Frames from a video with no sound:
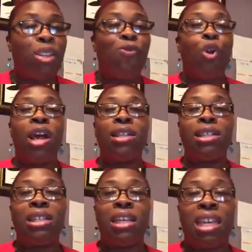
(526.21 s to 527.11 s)
for
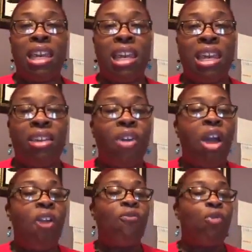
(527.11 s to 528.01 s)
us to give,
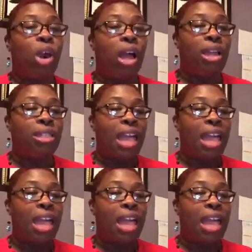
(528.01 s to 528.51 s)
for us.